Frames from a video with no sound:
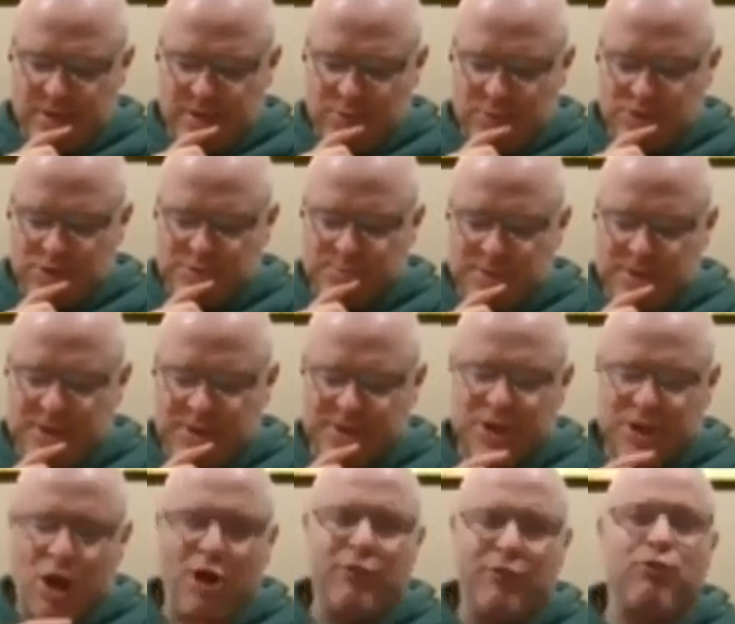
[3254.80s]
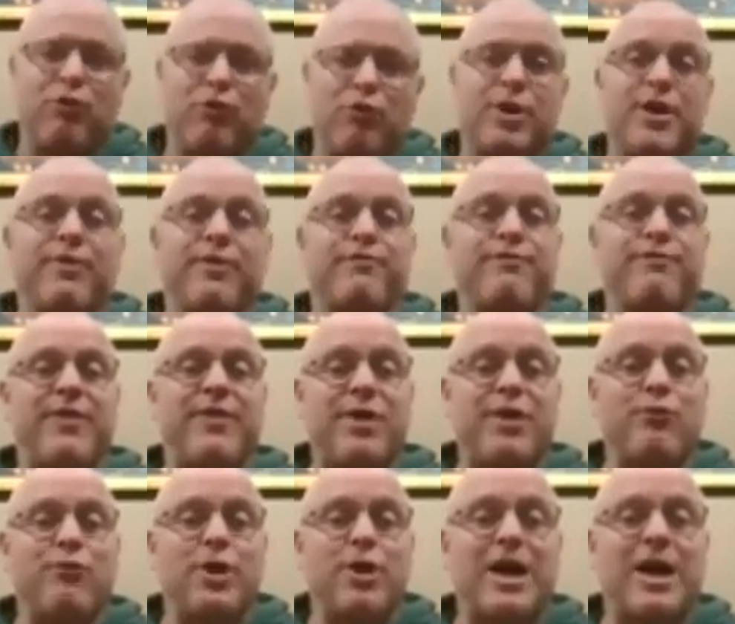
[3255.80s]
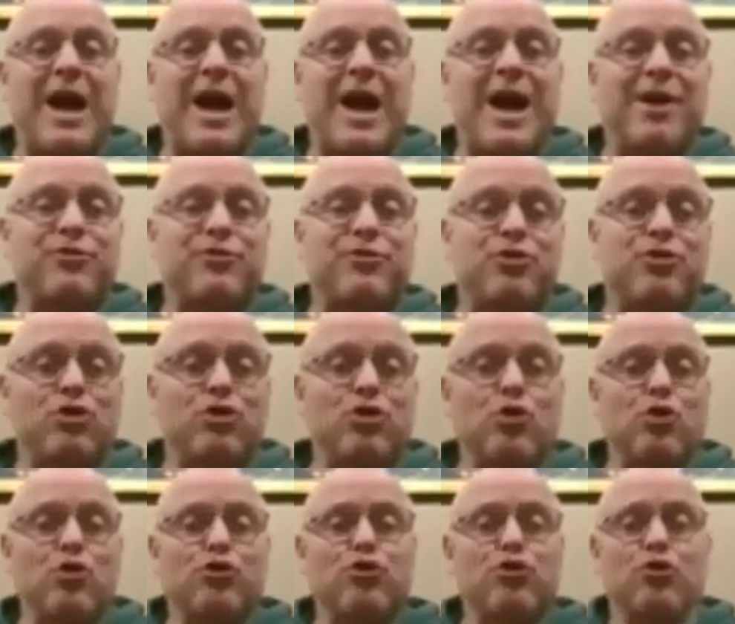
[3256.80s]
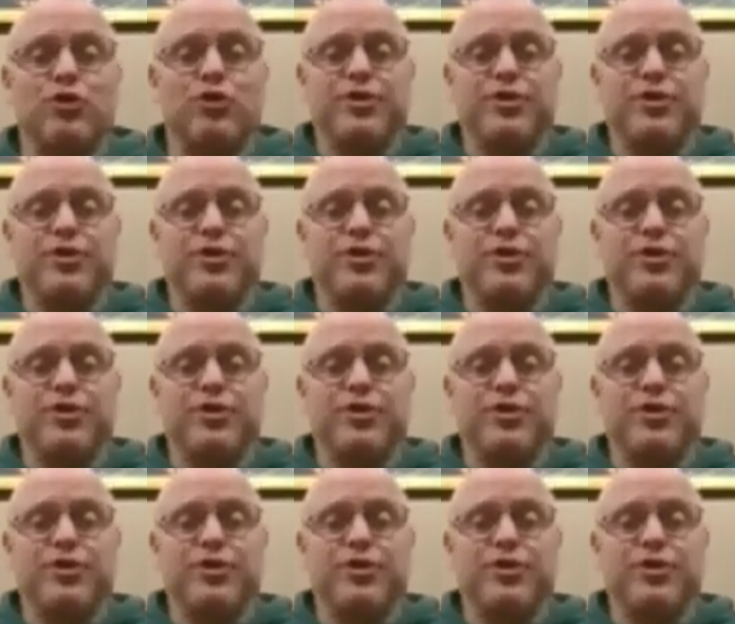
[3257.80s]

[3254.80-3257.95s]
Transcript: which means offering a favorite article to the